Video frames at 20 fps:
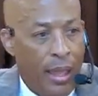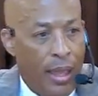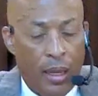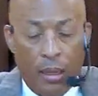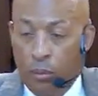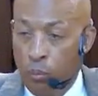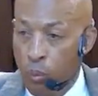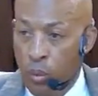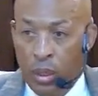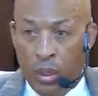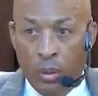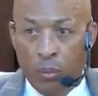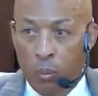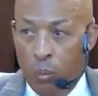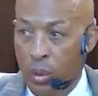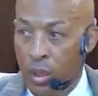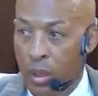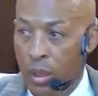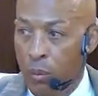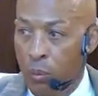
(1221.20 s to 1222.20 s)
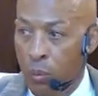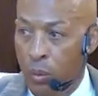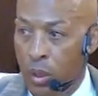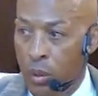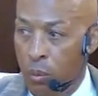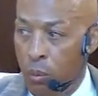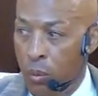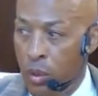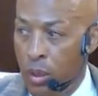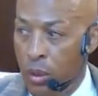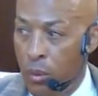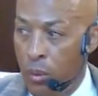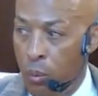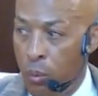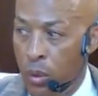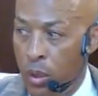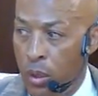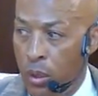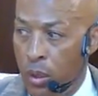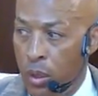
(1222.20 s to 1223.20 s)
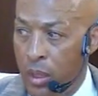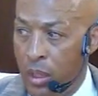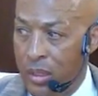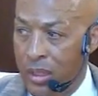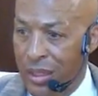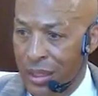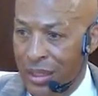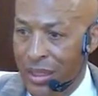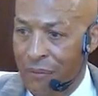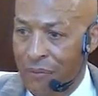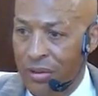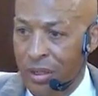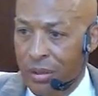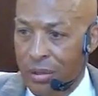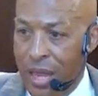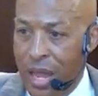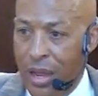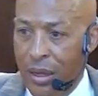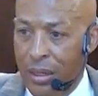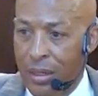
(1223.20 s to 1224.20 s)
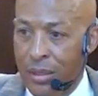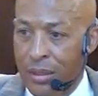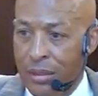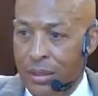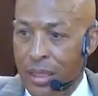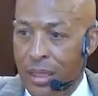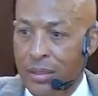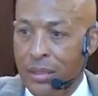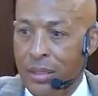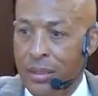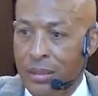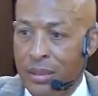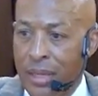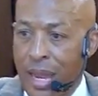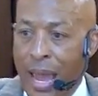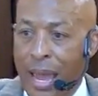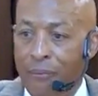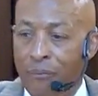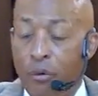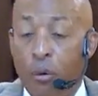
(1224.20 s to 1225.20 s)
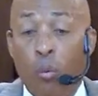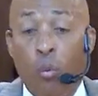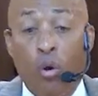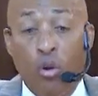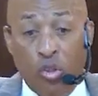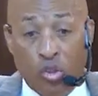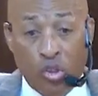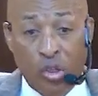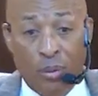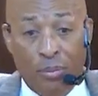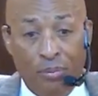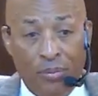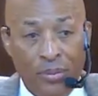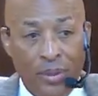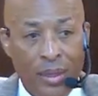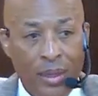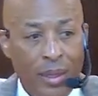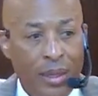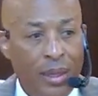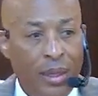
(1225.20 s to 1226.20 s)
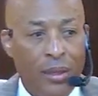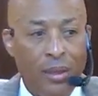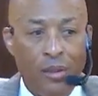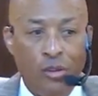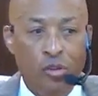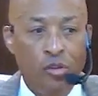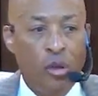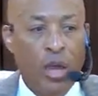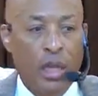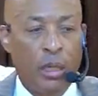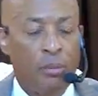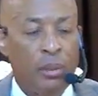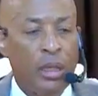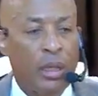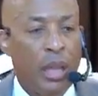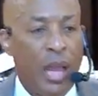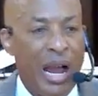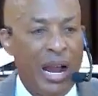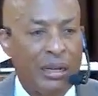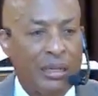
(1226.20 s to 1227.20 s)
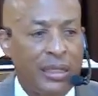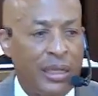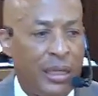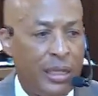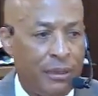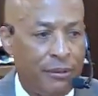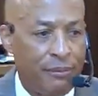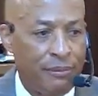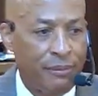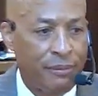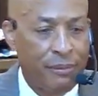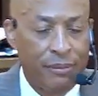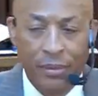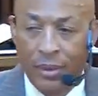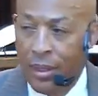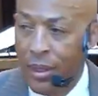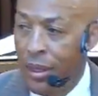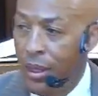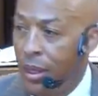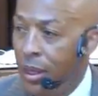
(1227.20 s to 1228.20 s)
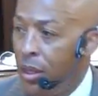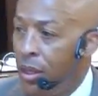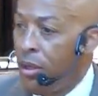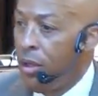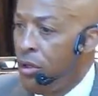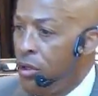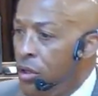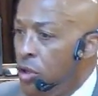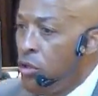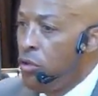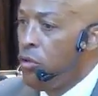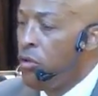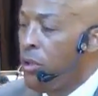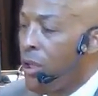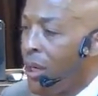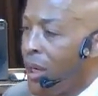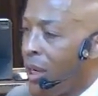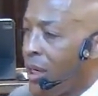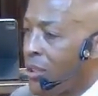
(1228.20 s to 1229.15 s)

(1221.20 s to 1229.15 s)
And when, when, it, when, when, it, when it's 11 o'clock and it says it's time for worship, you got to be locked in. You, the